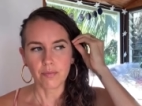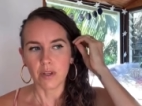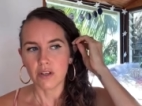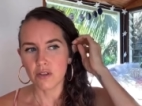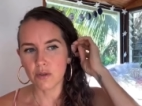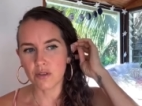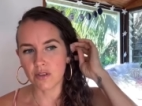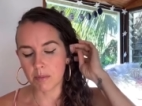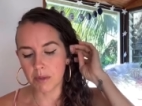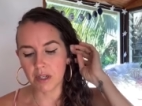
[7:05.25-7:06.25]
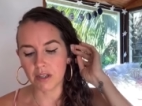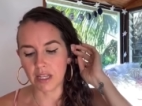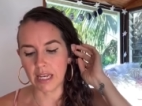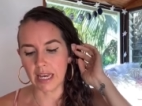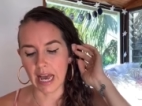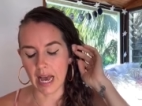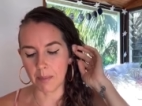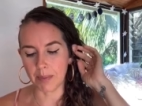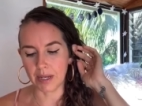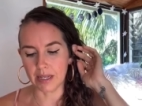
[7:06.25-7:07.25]
so a similar thing
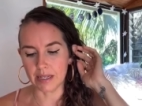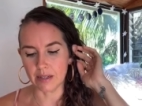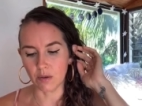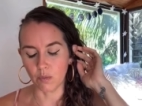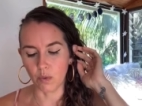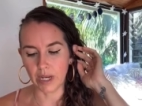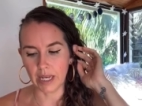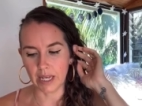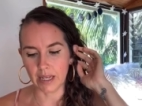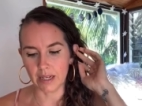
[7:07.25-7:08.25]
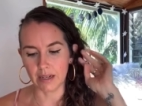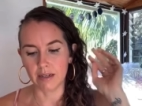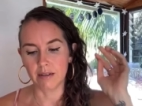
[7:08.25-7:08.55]
happened when